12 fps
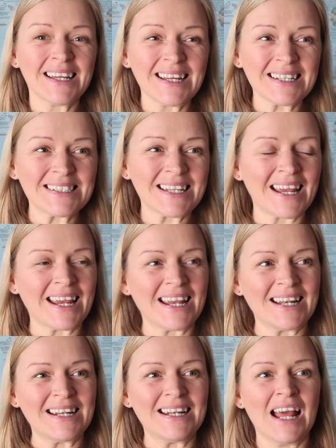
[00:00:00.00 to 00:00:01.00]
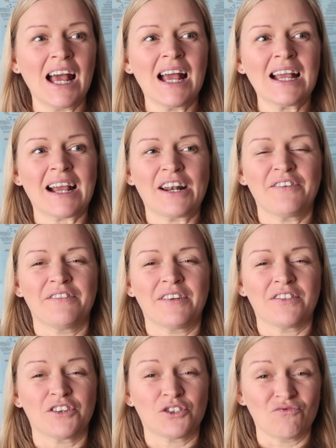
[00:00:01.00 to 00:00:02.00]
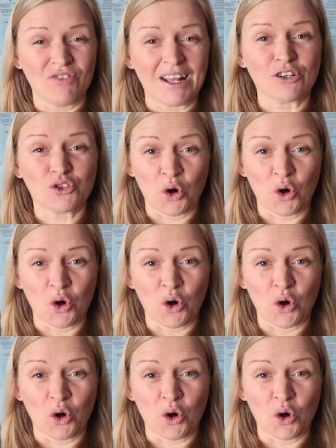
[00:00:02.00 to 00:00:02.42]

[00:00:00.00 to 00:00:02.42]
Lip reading: it in kind of the real